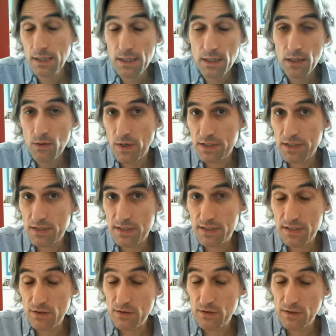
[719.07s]
white is
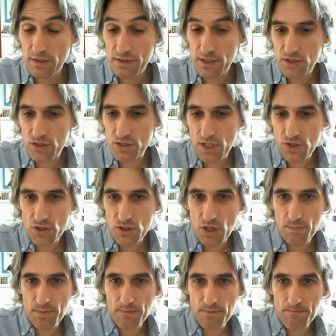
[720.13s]
still the exchange
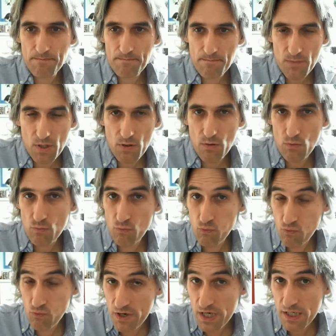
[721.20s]
up.
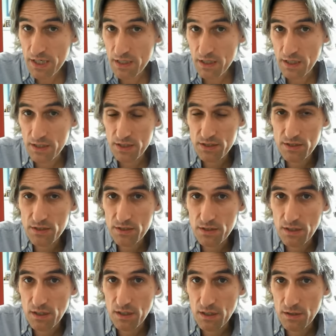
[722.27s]
Really nice
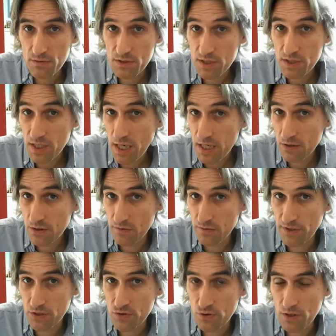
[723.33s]
technical
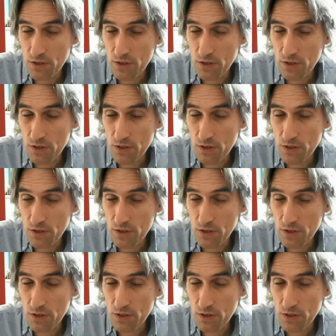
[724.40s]
victory